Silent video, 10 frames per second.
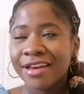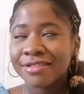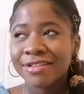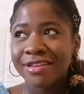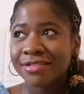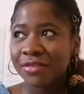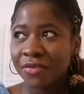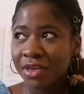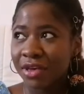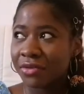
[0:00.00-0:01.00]
there's
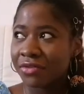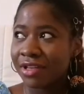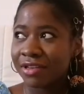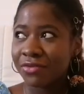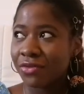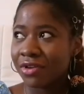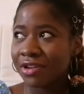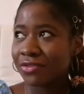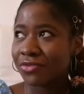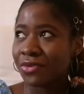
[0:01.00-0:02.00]
nothing else. There's no other
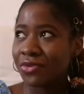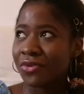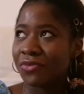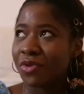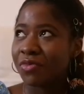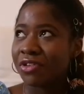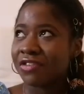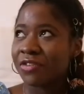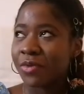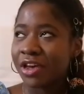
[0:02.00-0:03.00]
story of me being
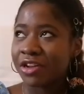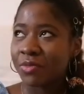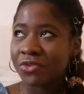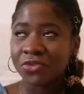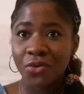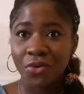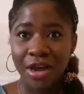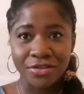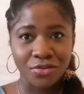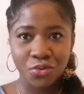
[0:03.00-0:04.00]
chased by animals, or I
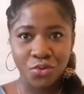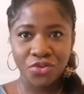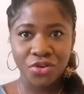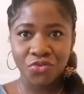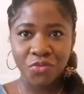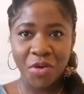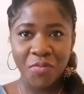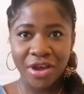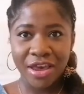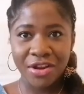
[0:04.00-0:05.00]
don't remember
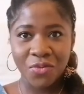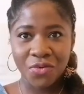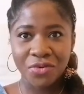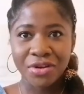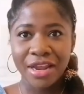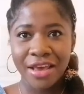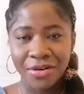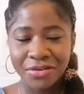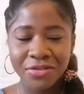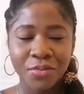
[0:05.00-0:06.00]
anyone
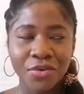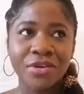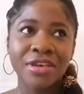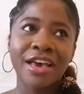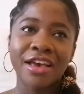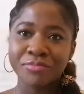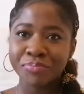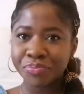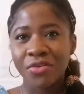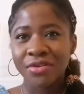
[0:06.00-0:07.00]
else. But yeah,
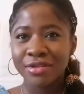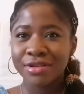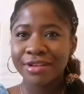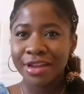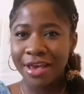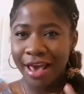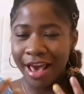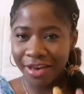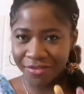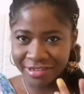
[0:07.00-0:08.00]
but
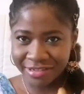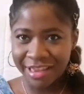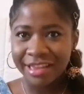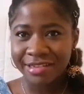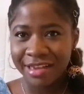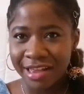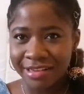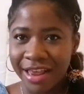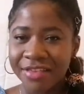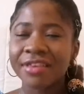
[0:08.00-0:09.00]
having said that,
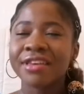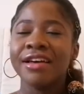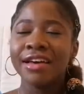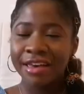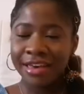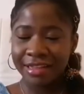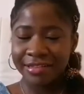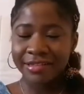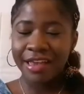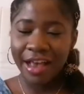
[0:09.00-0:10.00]
I think it's
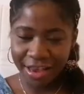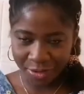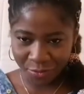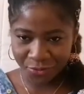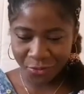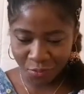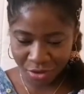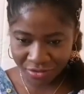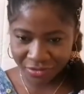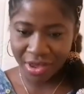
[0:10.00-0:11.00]
time for me
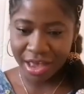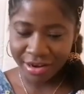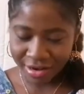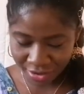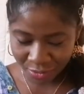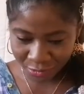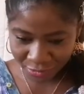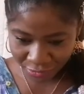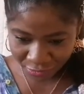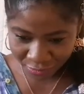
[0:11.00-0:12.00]
to
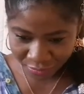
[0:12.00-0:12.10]
announce